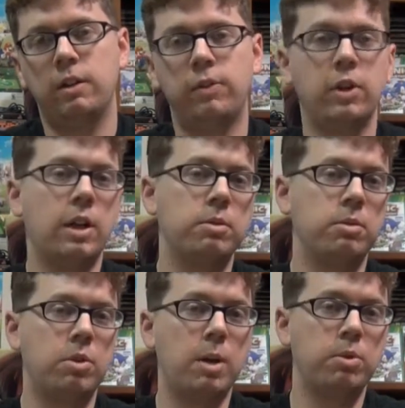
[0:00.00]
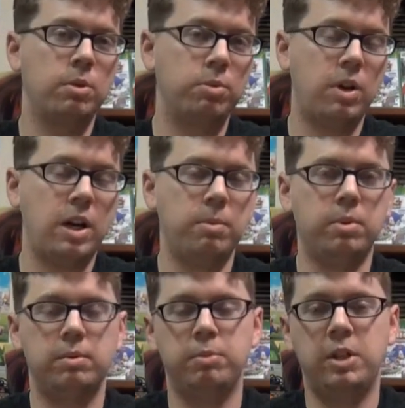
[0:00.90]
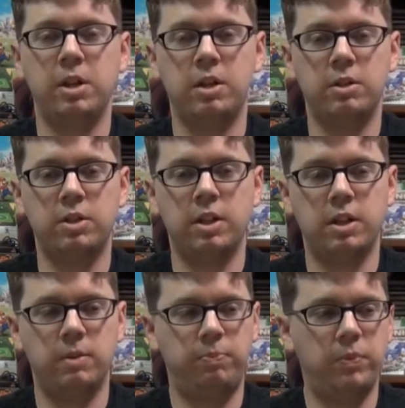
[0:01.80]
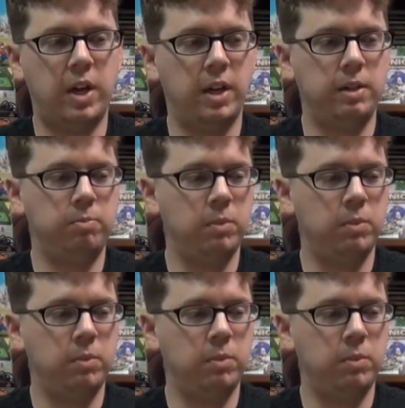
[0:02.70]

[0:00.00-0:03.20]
And if you're not a subscriber, subscribe. Because I